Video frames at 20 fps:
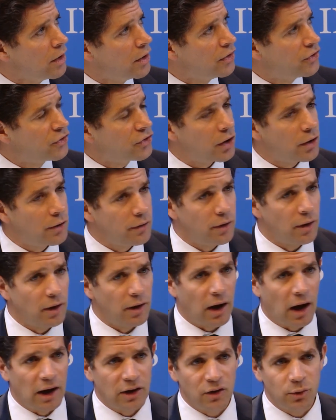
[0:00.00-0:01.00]
So
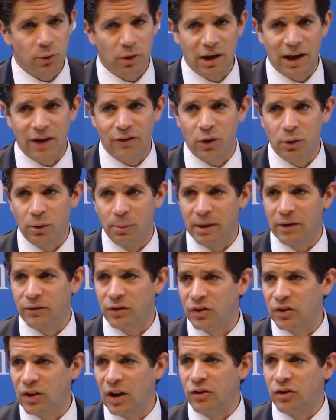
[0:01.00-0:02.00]
I just want to give you a bit of a
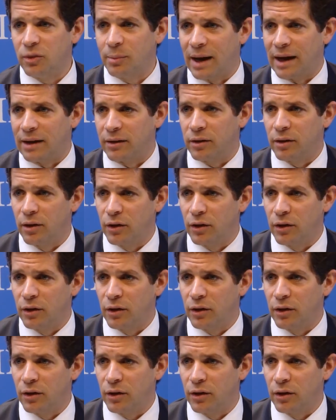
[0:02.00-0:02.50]
sense about